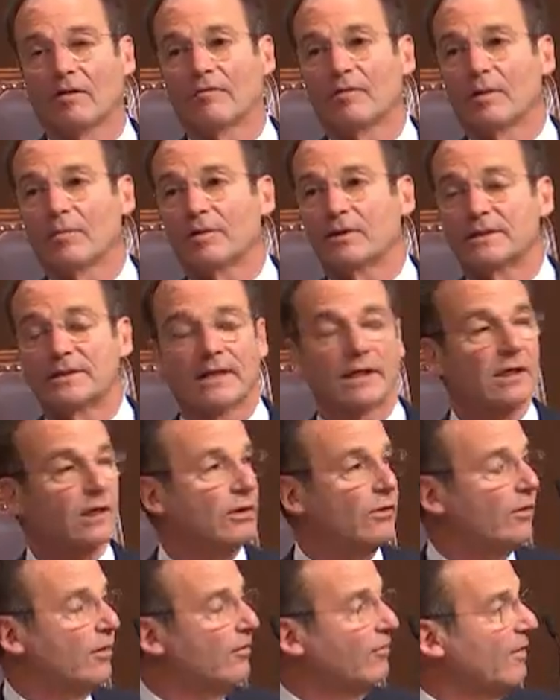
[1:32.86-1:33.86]
the
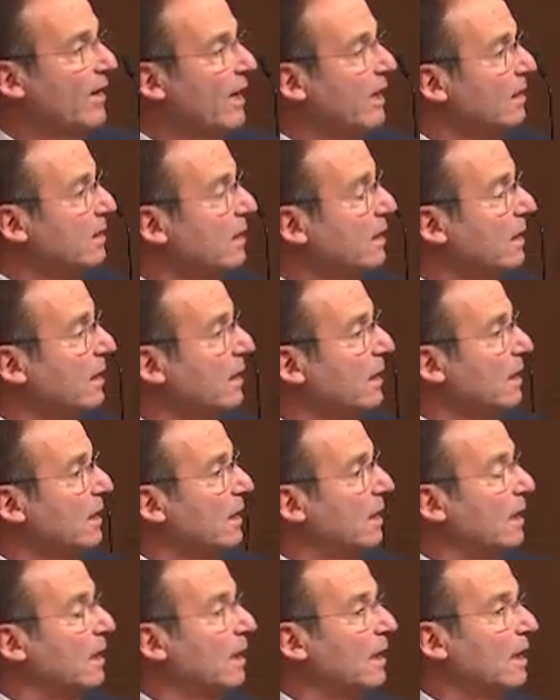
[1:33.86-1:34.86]
particular event,
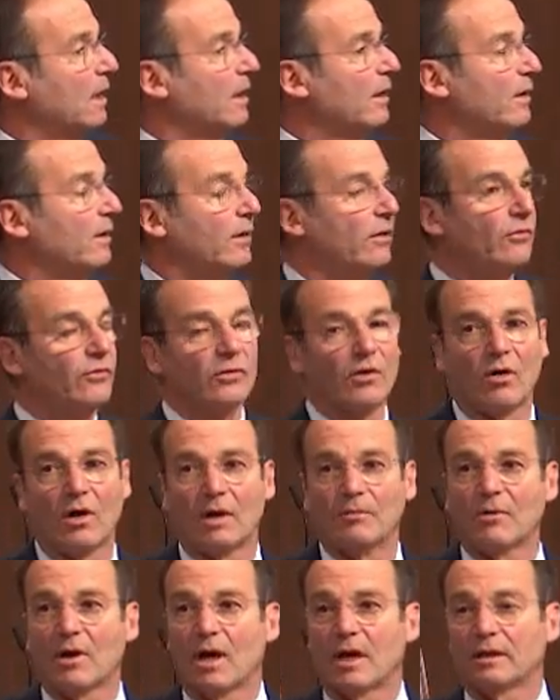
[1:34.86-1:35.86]
so
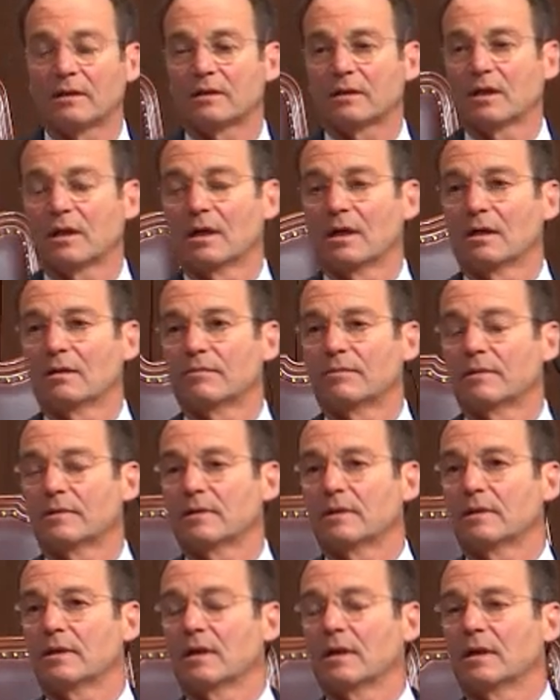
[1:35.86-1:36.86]
I'm not
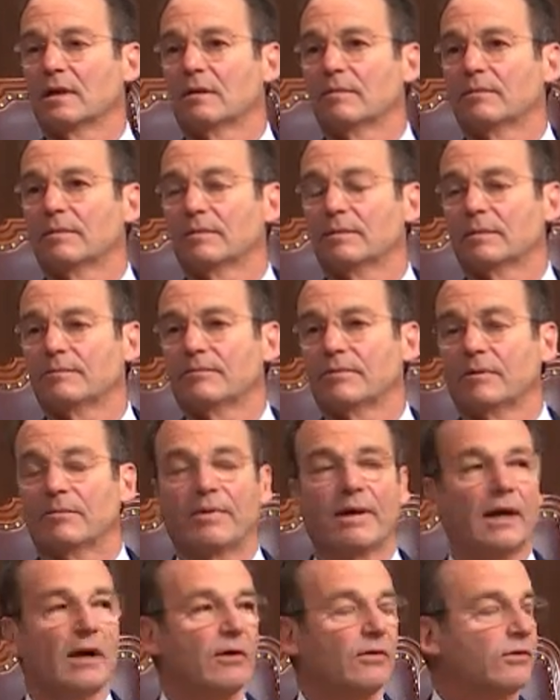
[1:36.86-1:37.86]

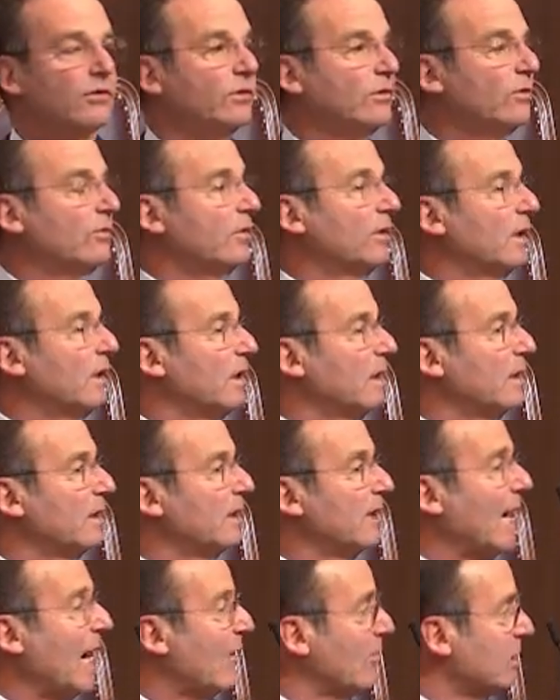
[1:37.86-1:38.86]
prepared to
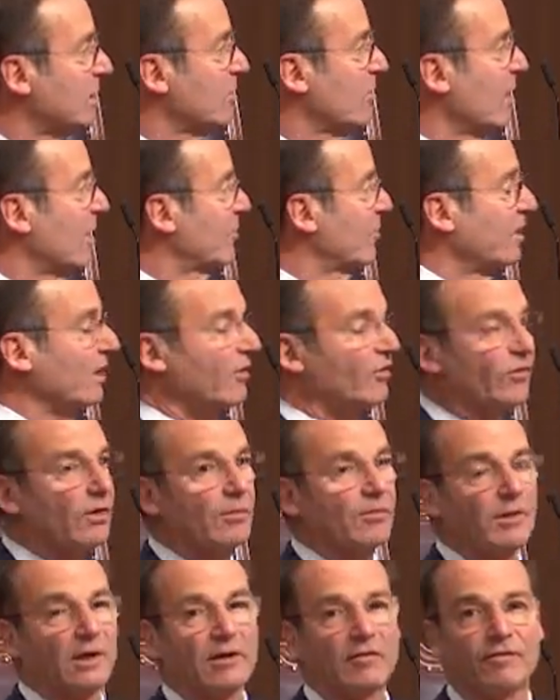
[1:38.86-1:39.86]
characterize it as
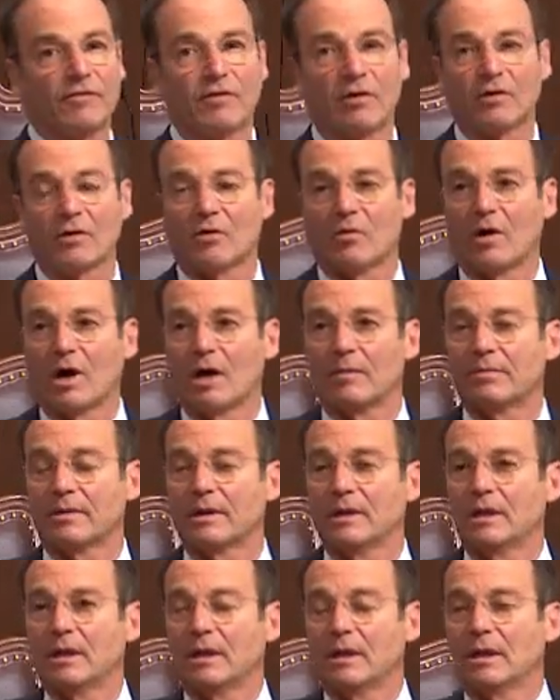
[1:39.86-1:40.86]
simply a photo op.
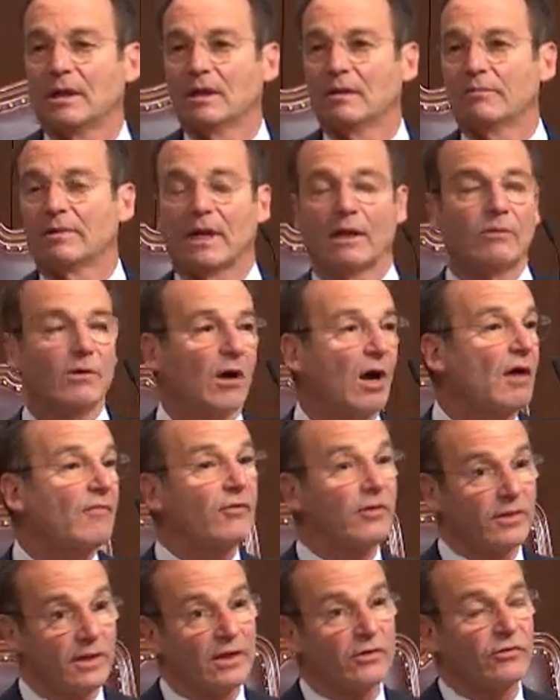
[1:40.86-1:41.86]
But I would
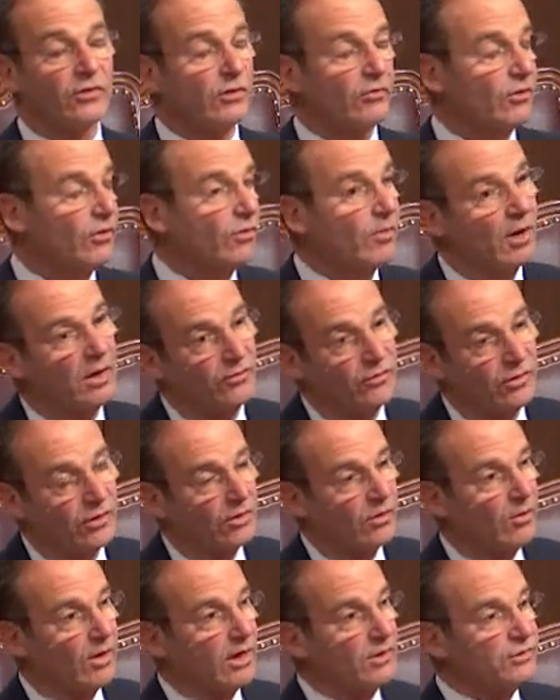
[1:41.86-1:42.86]
offer this in response to
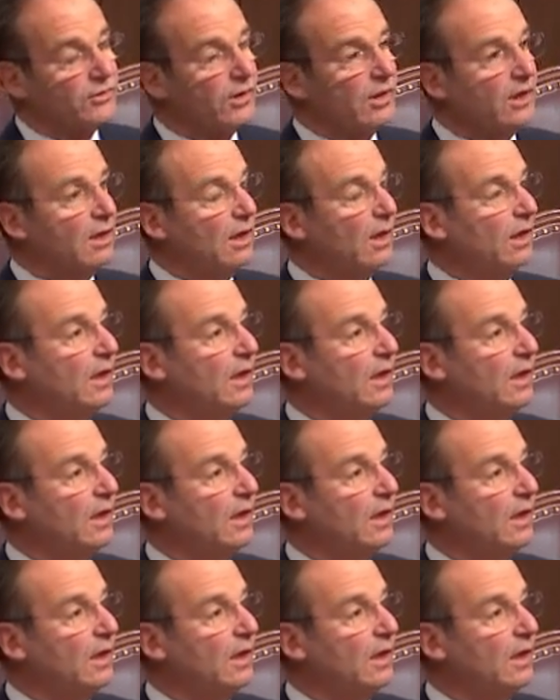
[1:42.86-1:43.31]
your question.